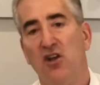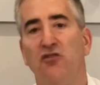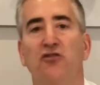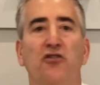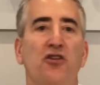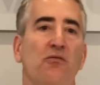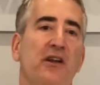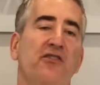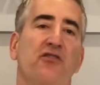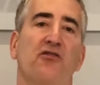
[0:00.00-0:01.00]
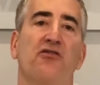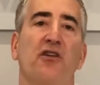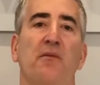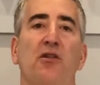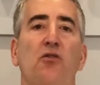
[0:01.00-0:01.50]
Do your research.
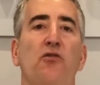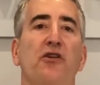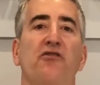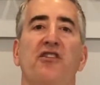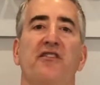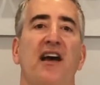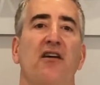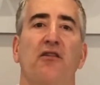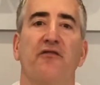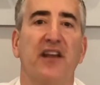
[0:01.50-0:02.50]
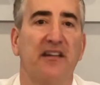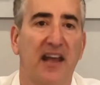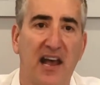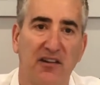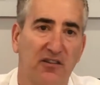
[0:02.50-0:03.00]
Some of the lawyers in town are
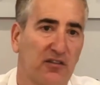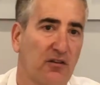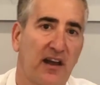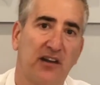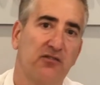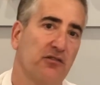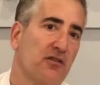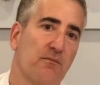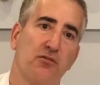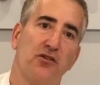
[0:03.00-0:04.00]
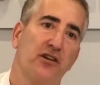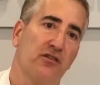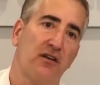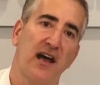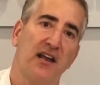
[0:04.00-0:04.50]
fantastic. They're excellent. They're brilliant.
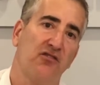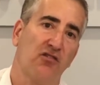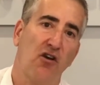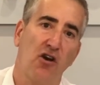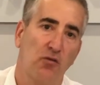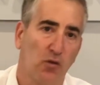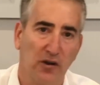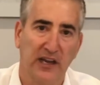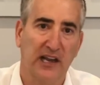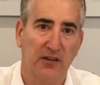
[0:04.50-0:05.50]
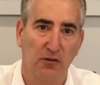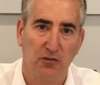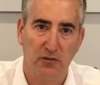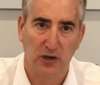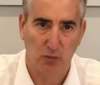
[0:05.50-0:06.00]
They're honest. They're hardworking, and they'll
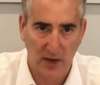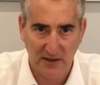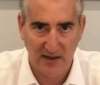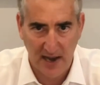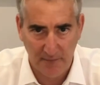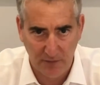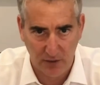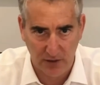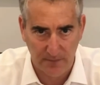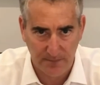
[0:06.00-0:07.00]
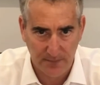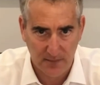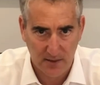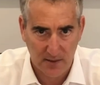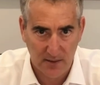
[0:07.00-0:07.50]
do a great job for you.
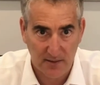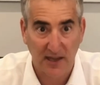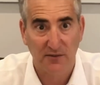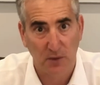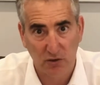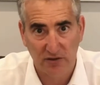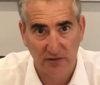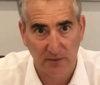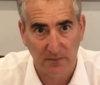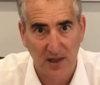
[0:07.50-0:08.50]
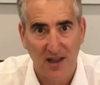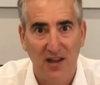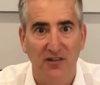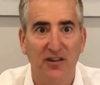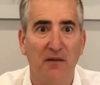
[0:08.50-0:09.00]
That's most of them.
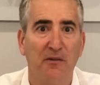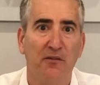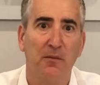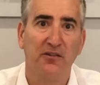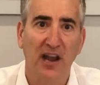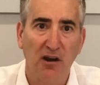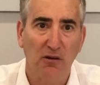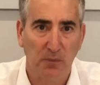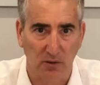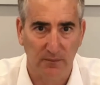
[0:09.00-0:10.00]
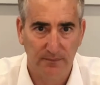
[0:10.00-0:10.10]
Some of them are terrible.